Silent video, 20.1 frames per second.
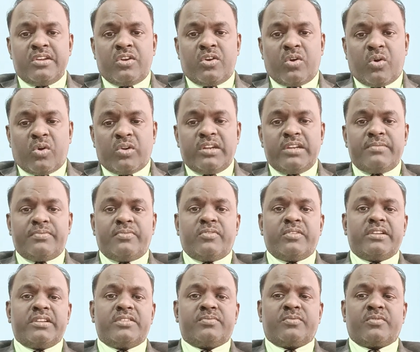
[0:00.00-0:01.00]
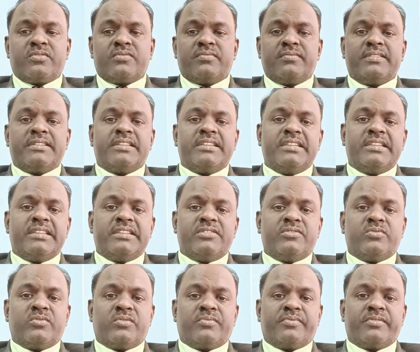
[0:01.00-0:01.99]
only for responsibility in
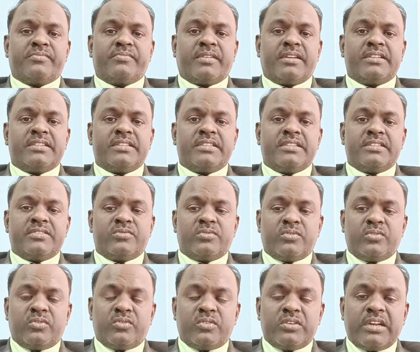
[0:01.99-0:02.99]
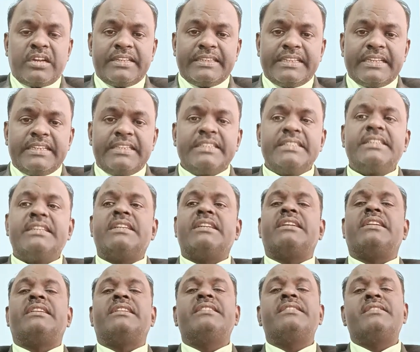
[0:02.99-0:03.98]
your premises. So that is
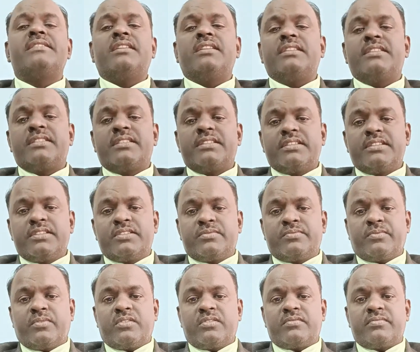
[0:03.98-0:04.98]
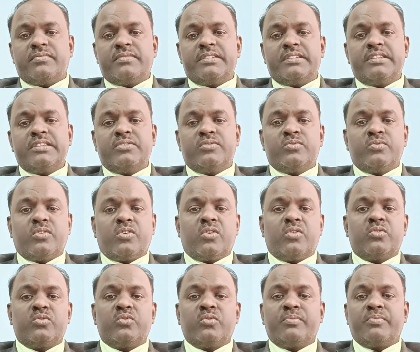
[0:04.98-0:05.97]
a additional responsibility to
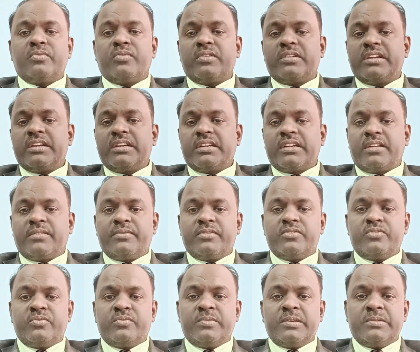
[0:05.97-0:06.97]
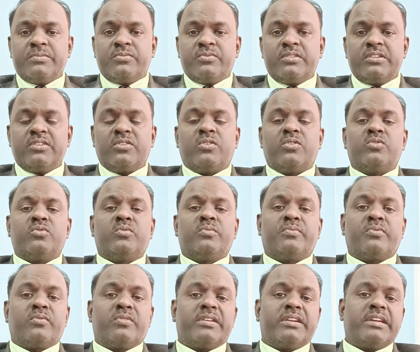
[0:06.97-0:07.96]
how to protect our human body, how to
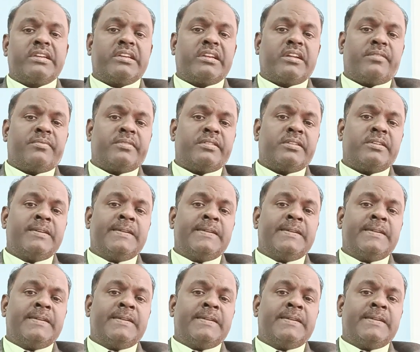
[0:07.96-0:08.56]
protect our